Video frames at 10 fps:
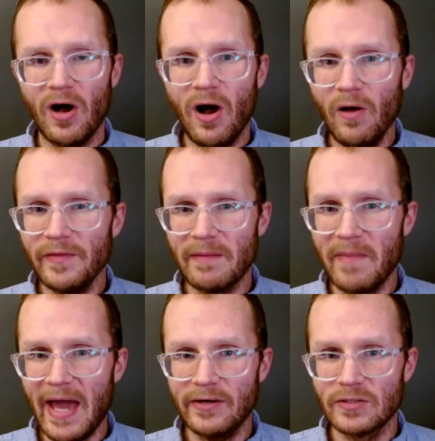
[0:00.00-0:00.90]
All that
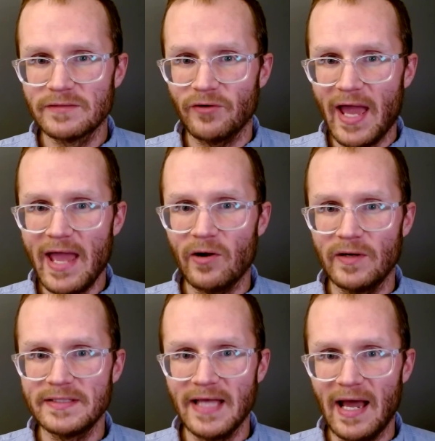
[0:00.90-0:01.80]
matters for Ayer
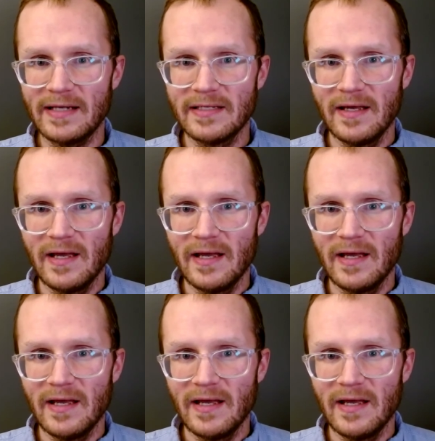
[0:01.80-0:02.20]
is that